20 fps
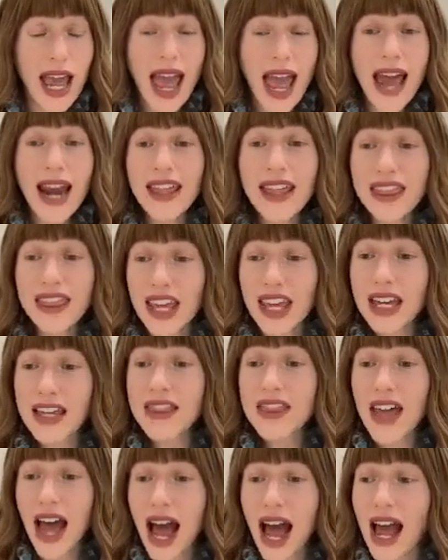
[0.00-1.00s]
And I
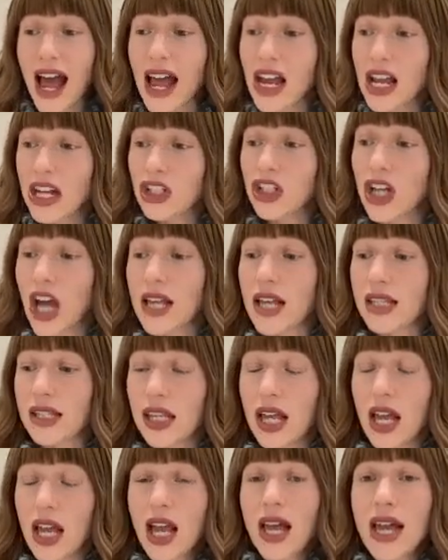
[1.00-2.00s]
think that just
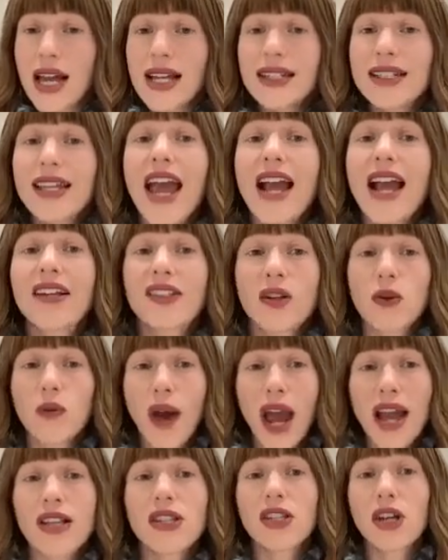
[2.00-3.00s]
takes
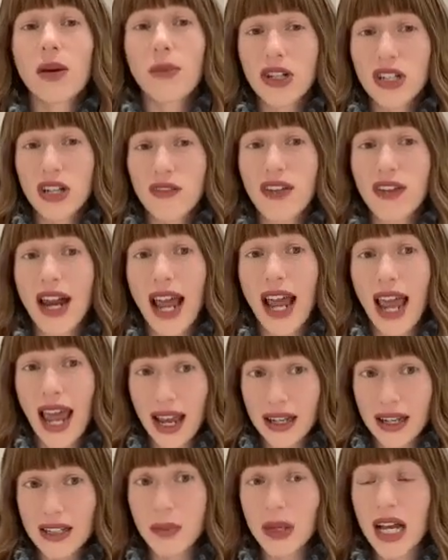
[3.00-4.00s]
away so much of that
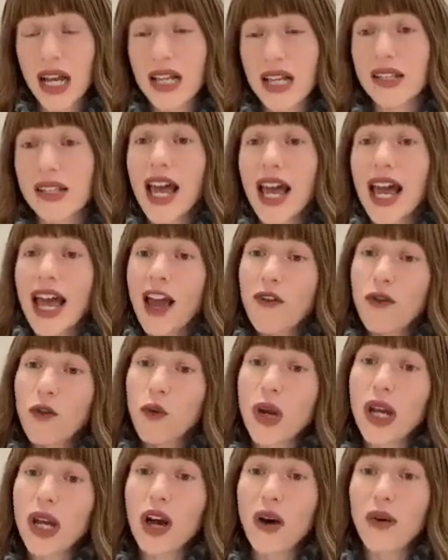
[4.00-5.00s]
angst, because if
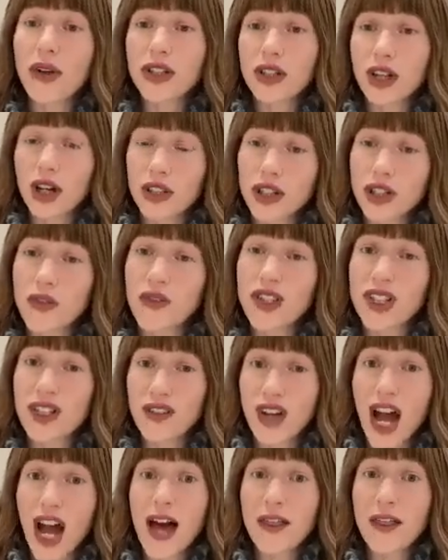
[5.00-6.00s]
we go into our service
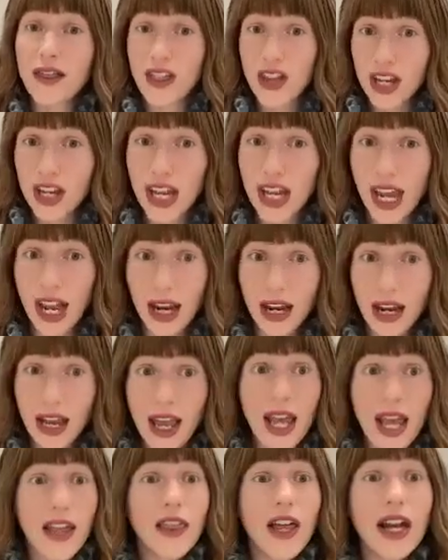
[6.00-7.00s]
of God thinking
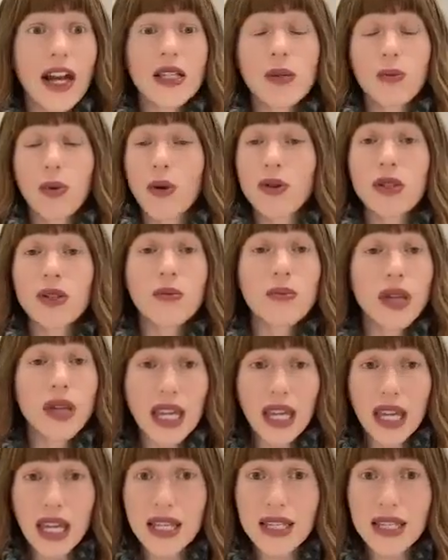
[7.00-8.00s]
that it's supposed to
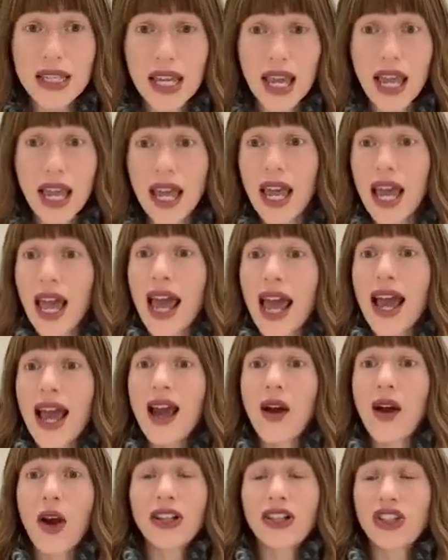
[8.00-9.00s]
be easy,
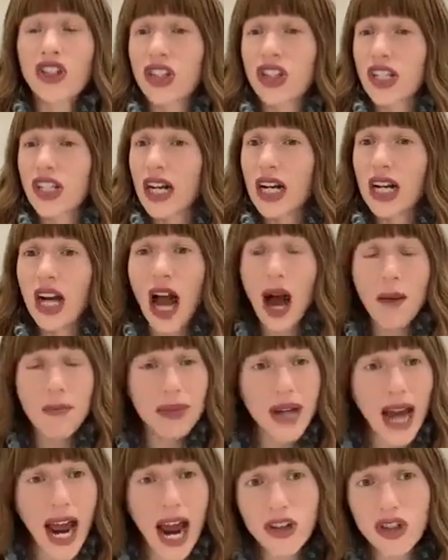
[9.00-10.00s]
it's just going to
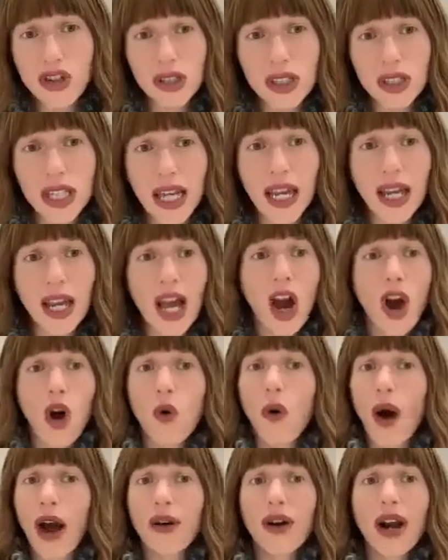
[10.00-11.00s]
come naturally,
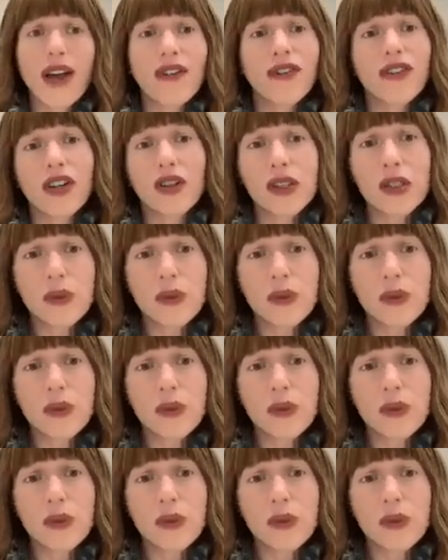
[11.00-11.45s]
why don't I feel